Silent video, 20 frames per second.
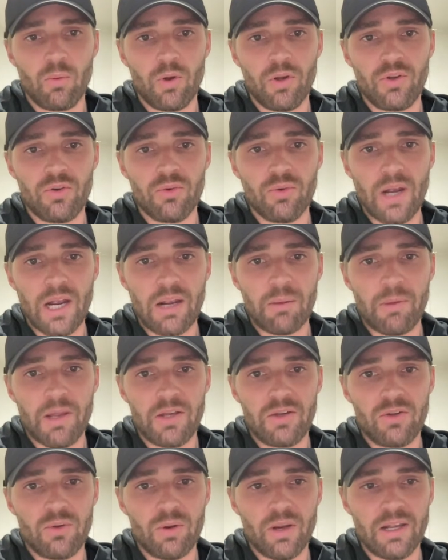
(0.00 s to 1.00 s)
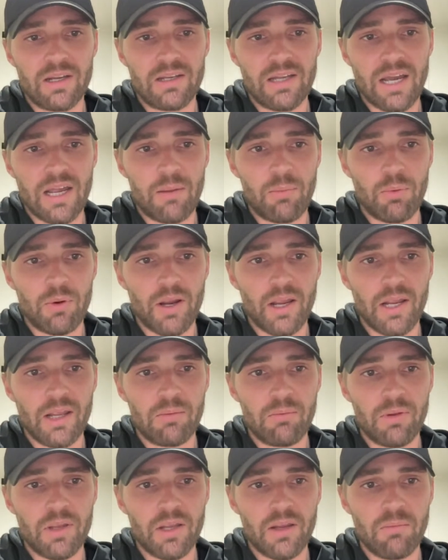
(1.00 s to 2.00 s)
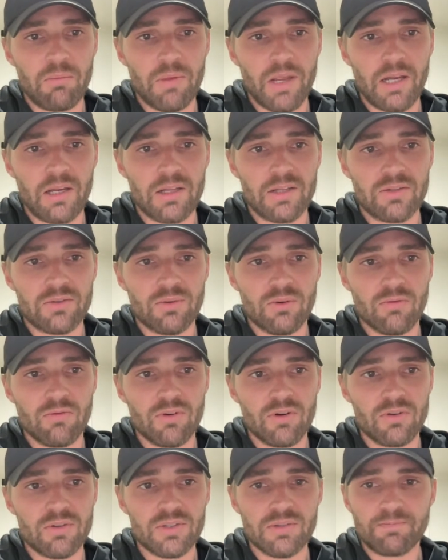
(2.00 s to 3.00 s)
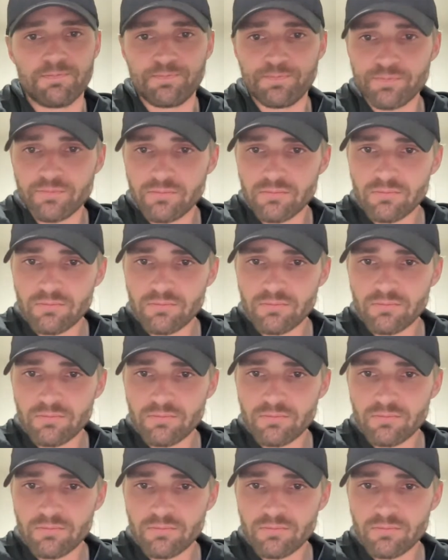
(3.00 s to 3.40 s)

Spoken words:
would you recommend doing a diet break and being maintenance or reverse?